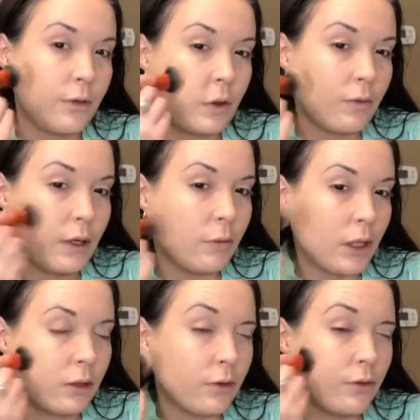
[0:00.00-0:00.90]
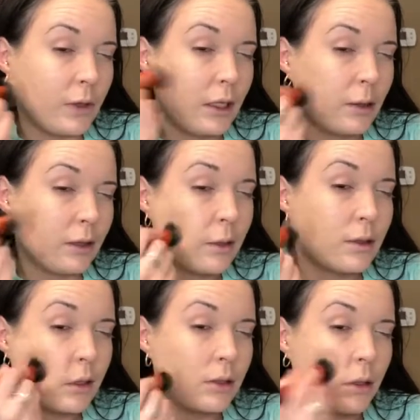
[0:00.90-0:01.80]
$55 fee and they
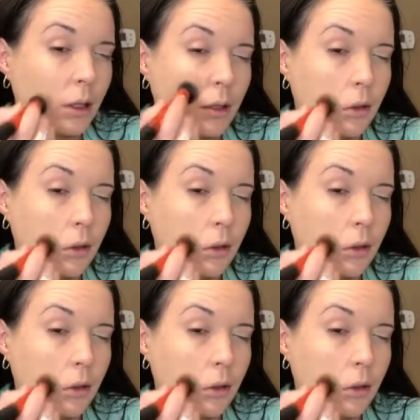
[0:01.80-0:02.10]
send you like a